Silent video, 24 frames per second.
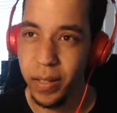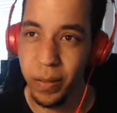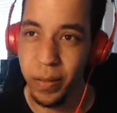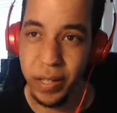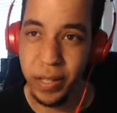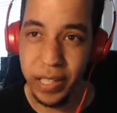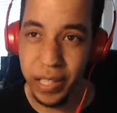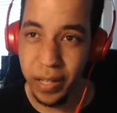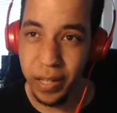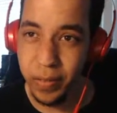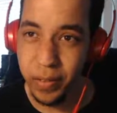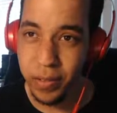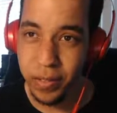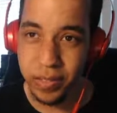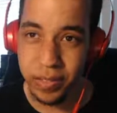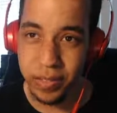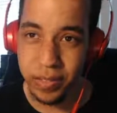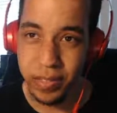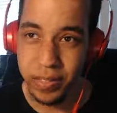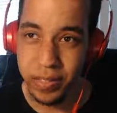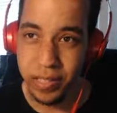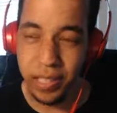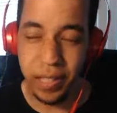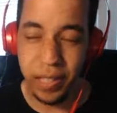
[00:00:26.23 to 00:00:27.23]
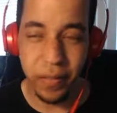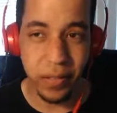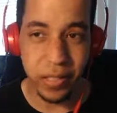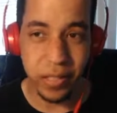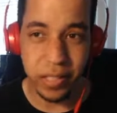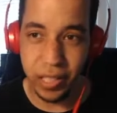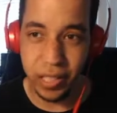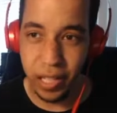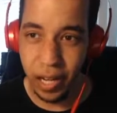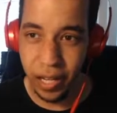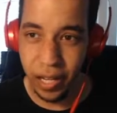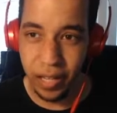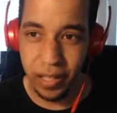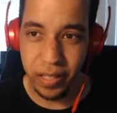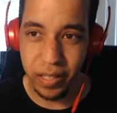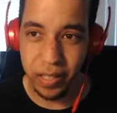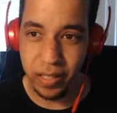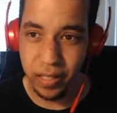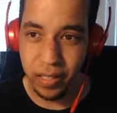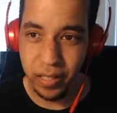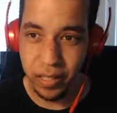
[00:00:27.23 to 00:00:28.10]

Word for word: What did he give us? Give us cut?